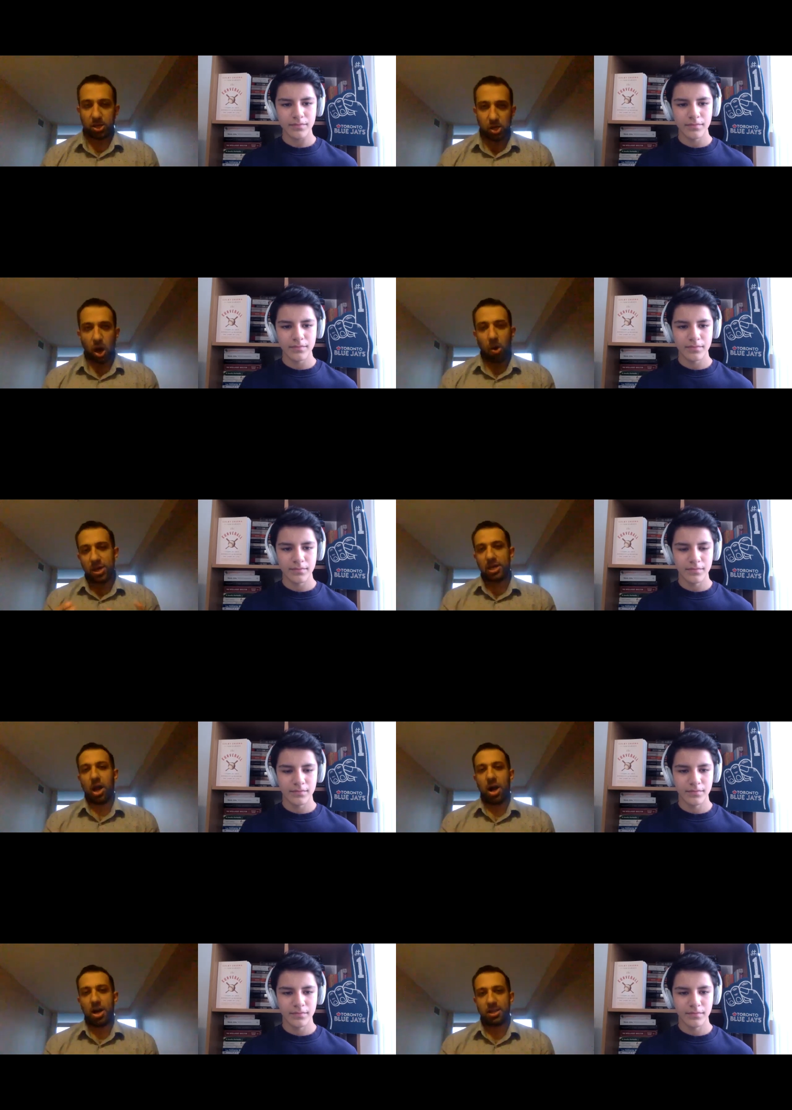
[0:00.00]
Speaker 1: going
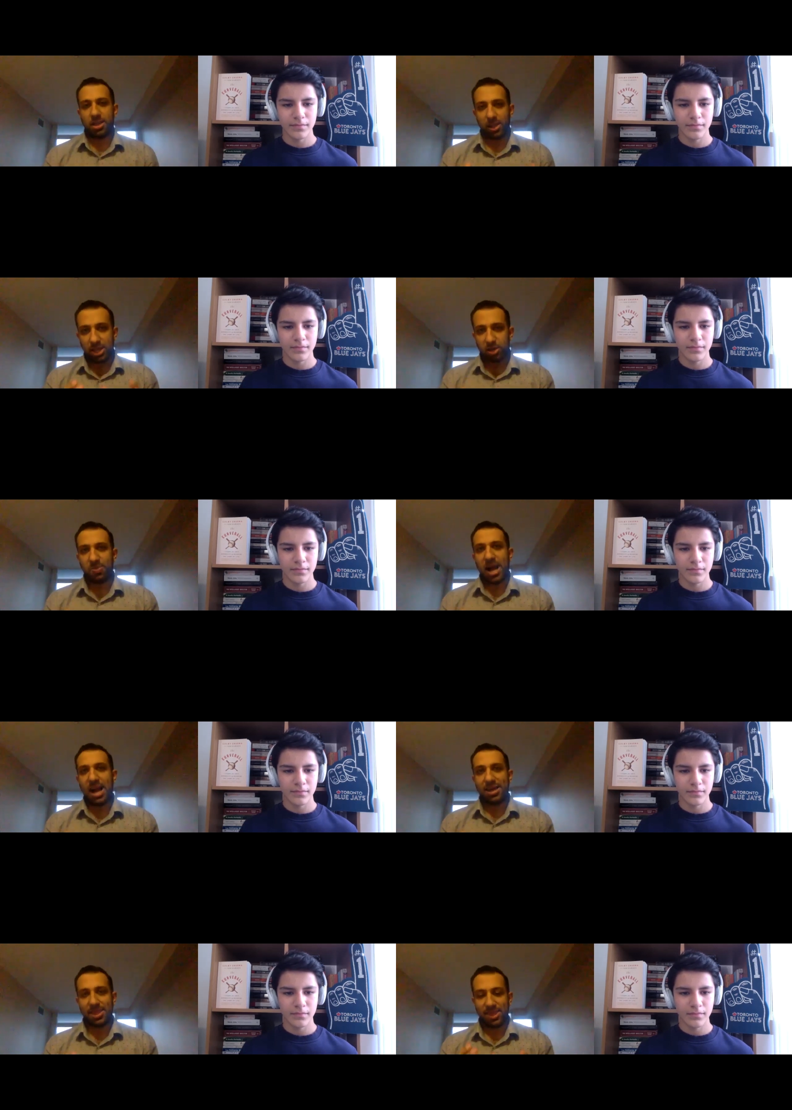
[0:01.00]
on the little
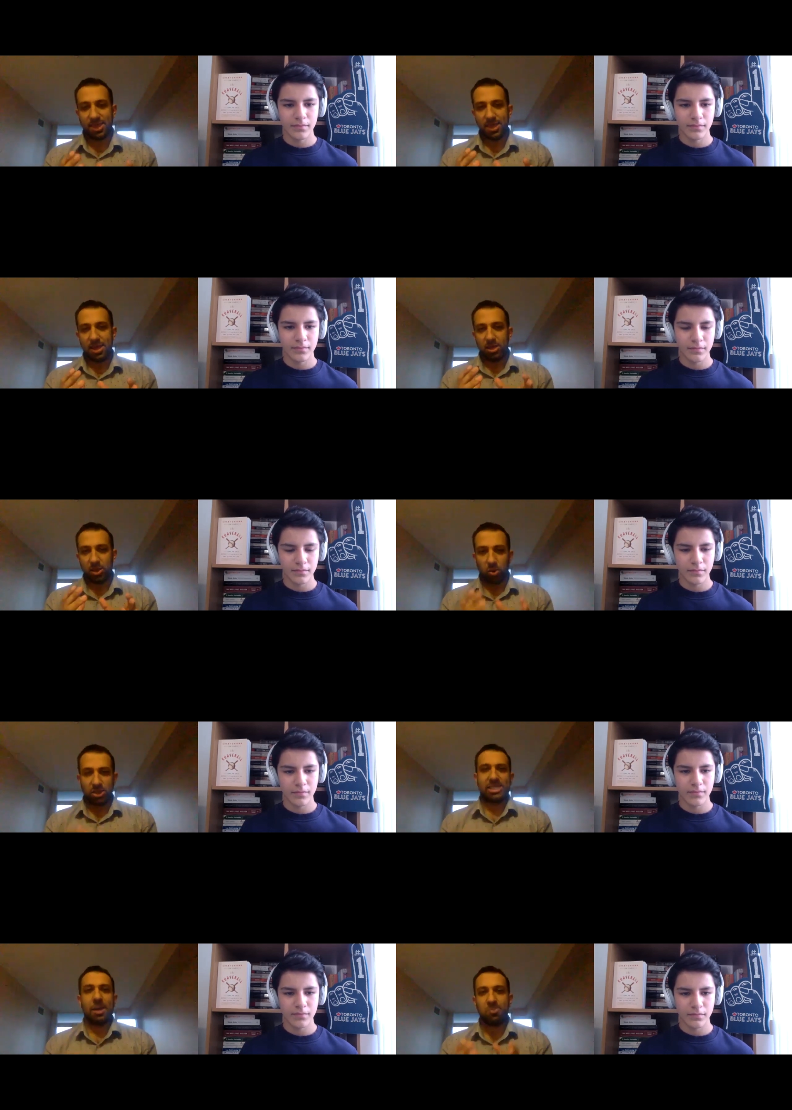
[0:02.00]
path, the
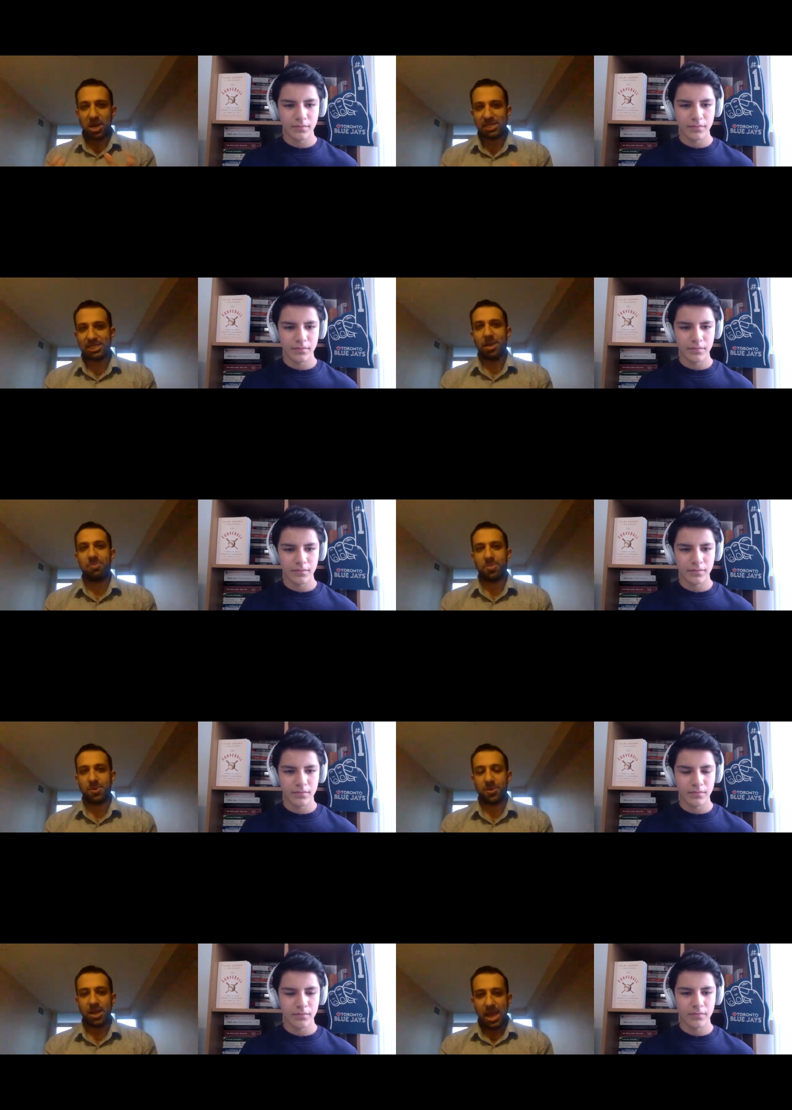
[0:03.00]
step by step,
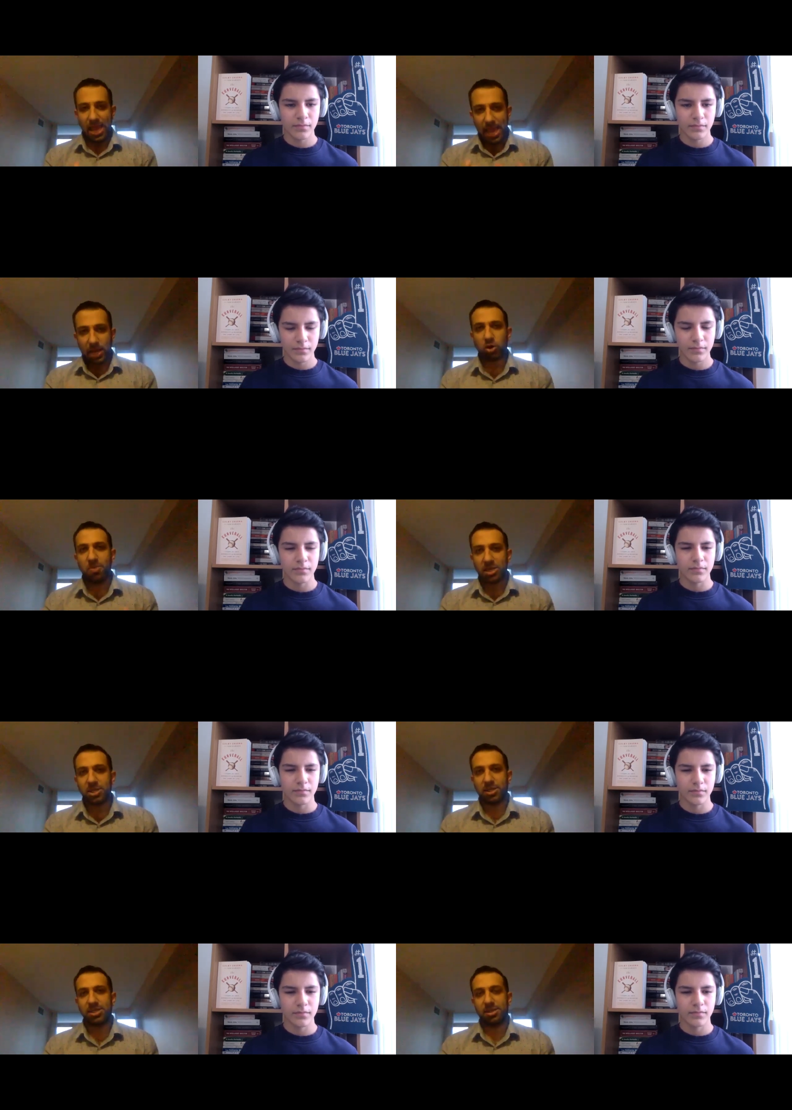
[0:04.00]

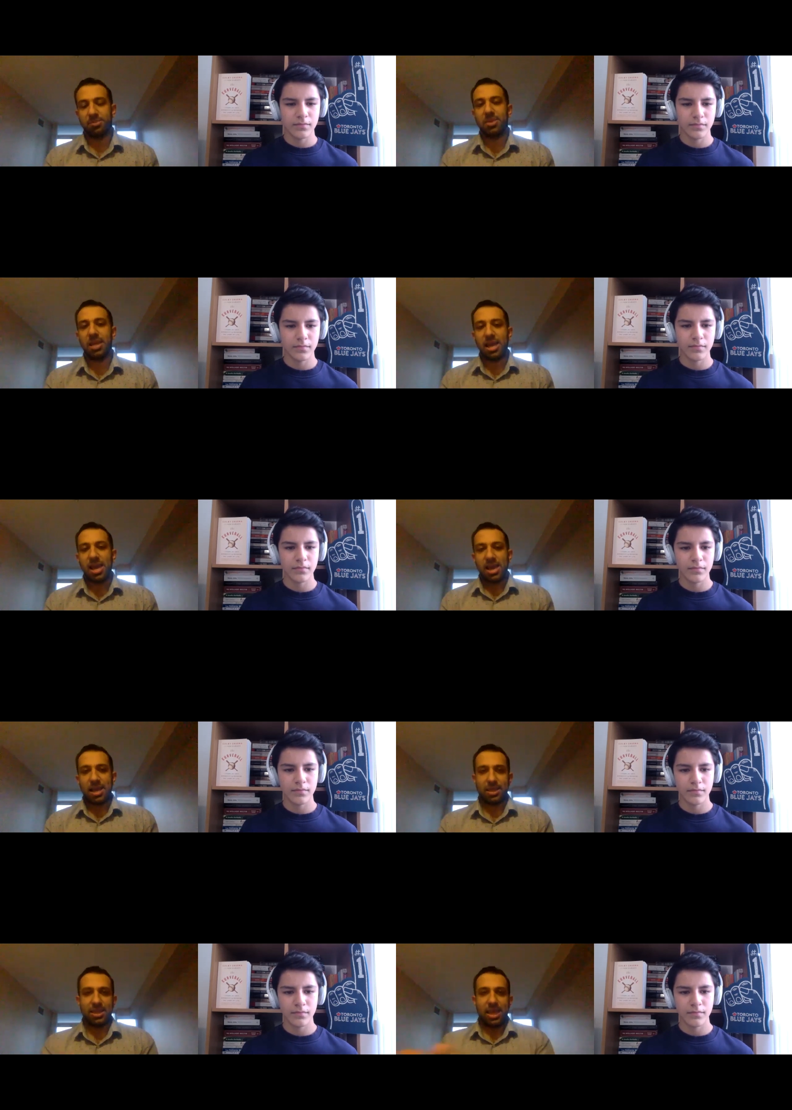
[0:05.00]
incrementalism.
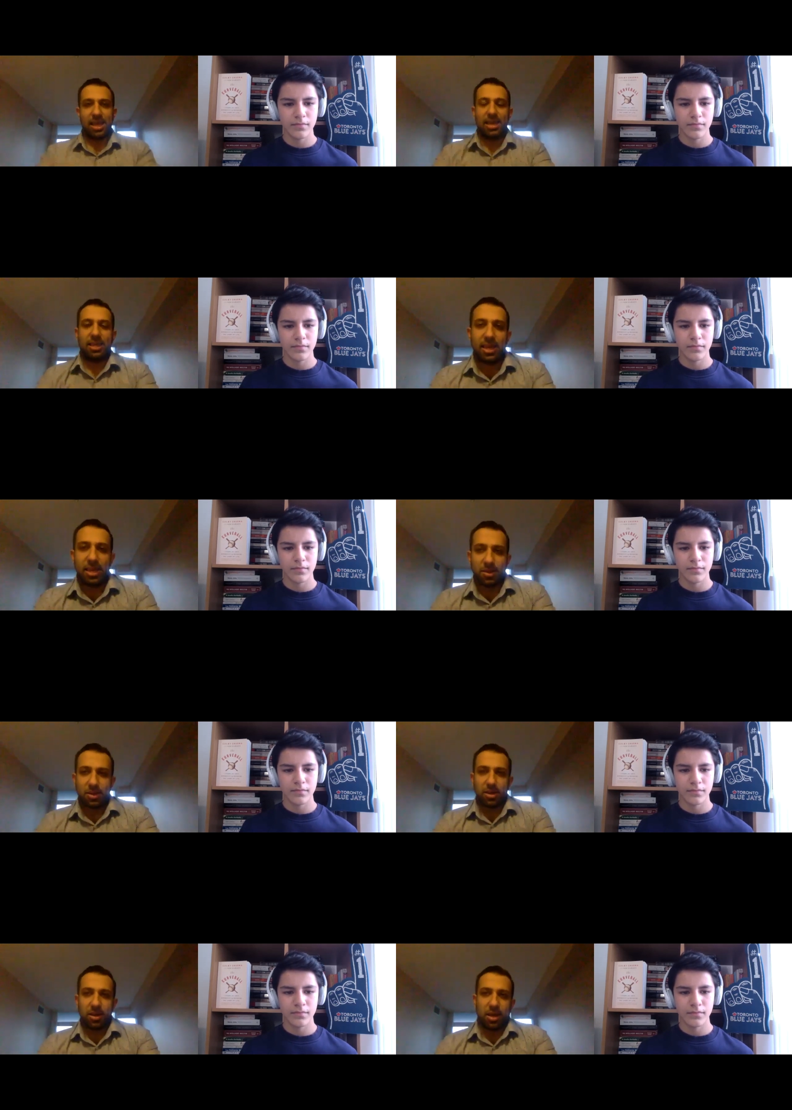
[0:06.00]

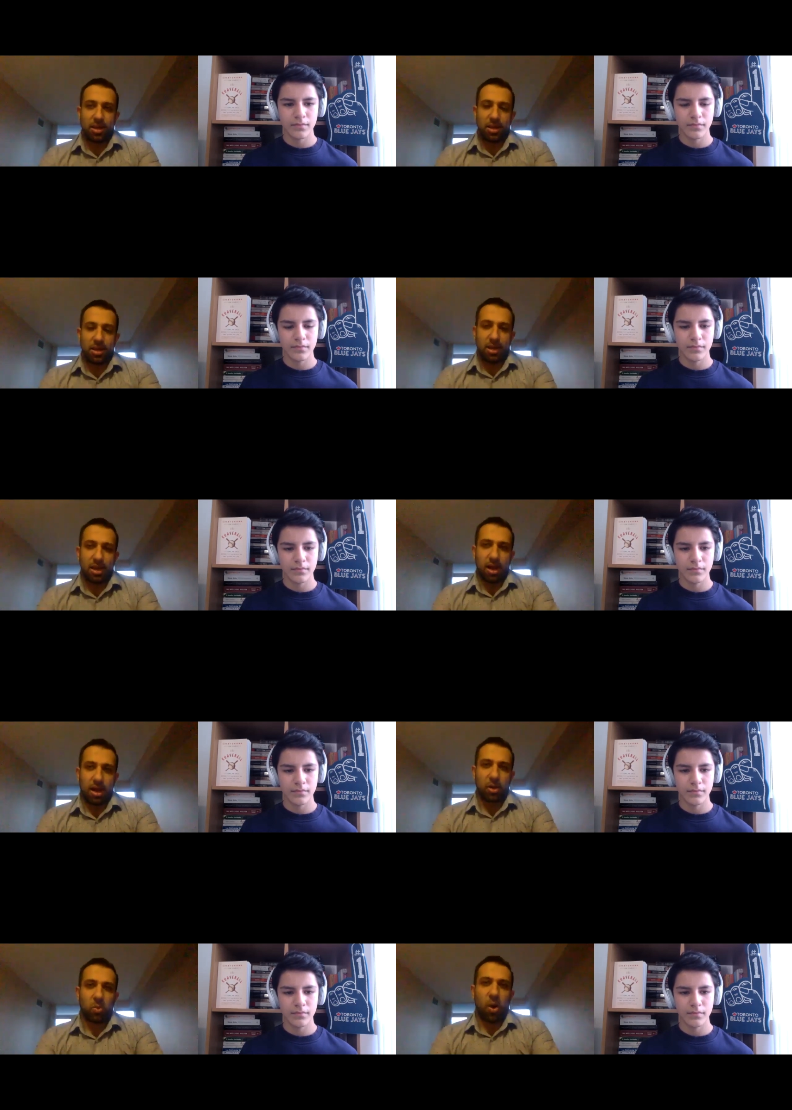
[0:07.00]
It,
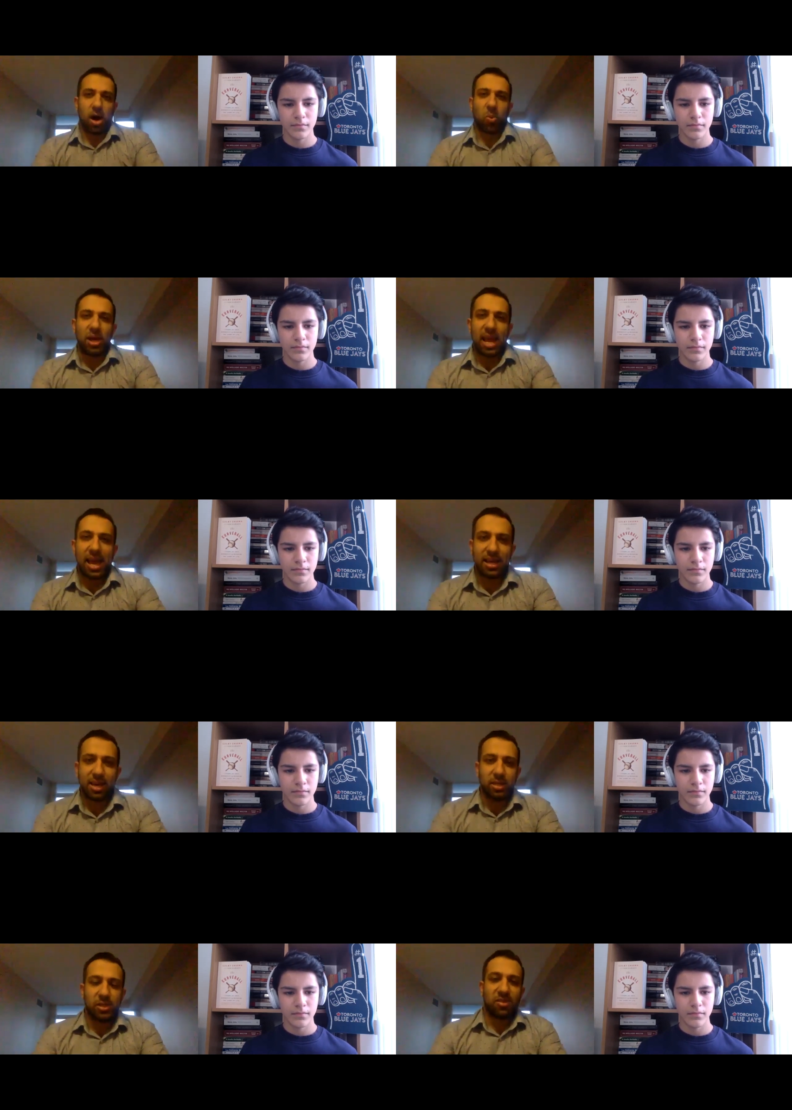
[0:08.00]
on one hand, I
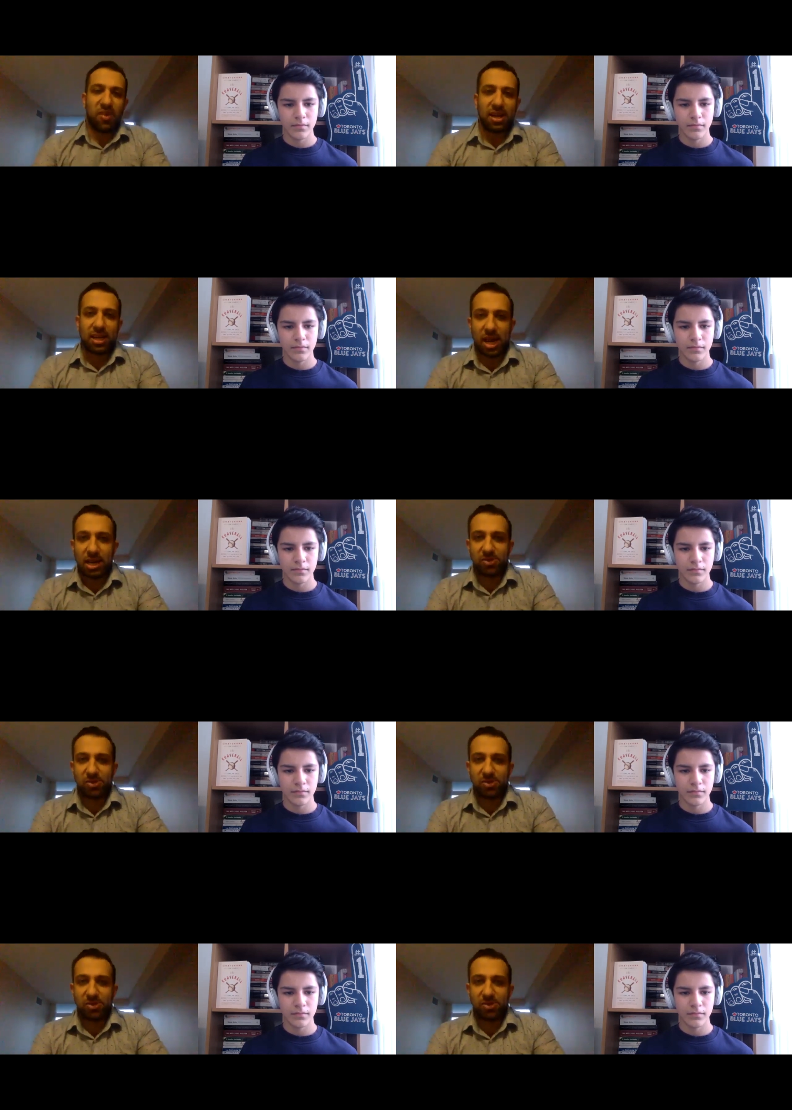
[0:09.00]
used to find it kind of